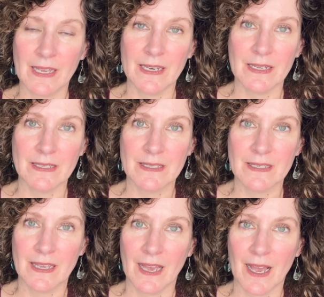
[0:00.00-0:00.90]
It is
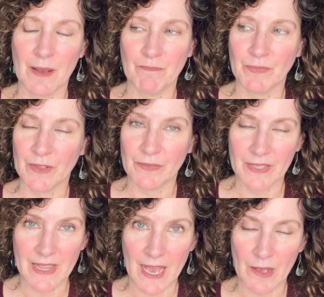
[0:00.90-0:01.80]
the
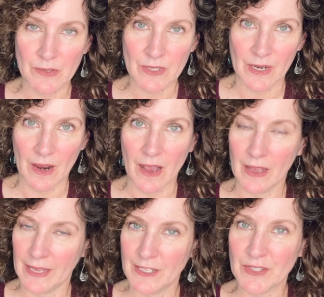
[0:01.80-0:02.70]
5th house on
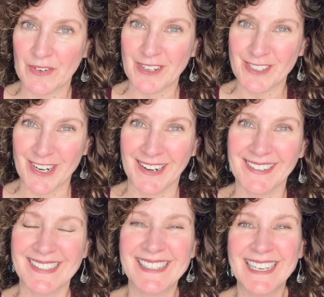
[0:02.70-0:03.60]
each of our
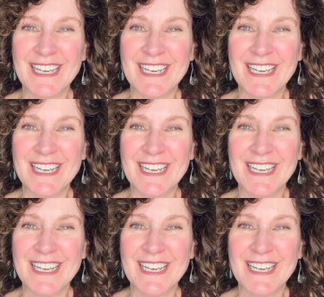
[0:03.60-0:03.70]
charts,